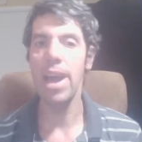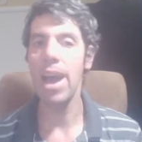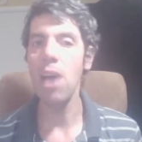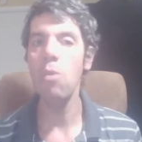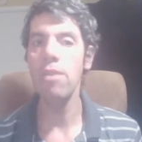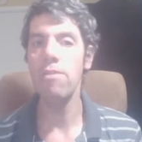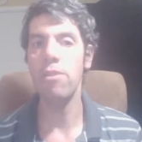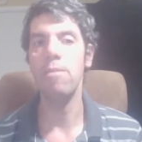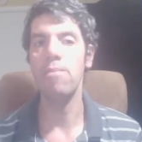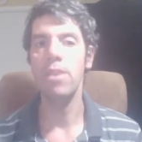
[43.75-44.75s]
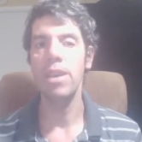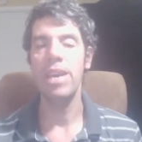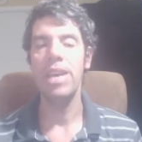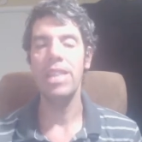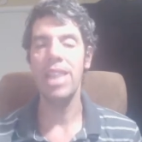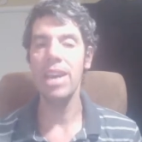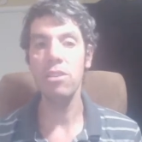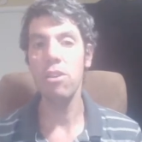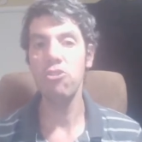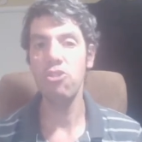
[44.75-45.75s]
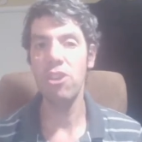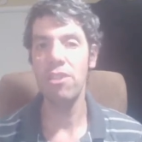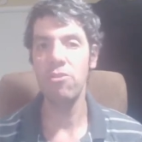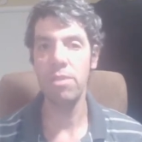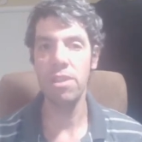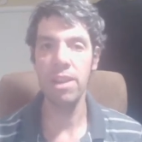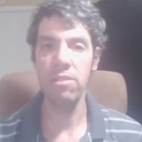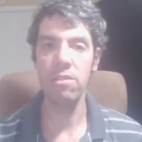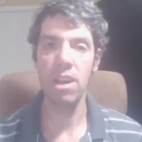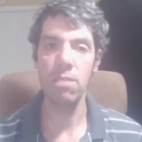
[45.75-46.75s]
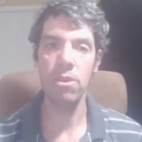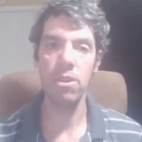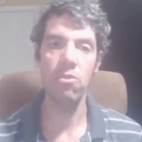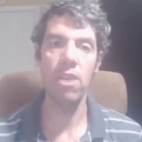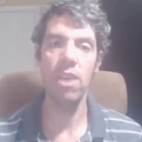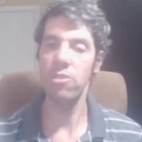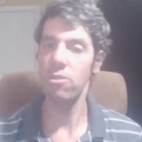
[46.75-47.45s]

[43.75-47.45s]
However, that could all change with the next stock market crash.